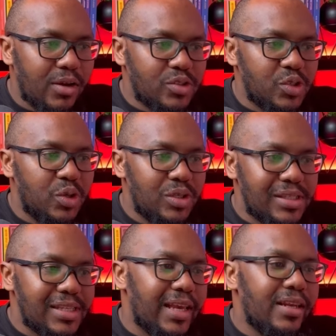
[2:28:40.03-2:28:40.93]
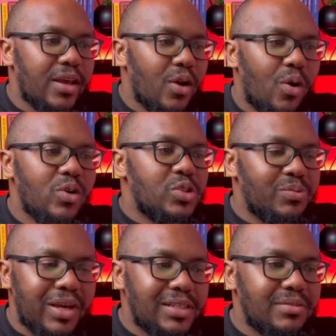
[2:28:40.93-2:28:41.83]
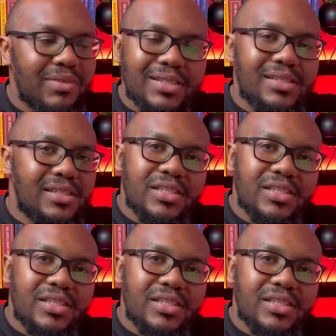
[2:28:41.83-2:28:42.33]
So you send automated messages.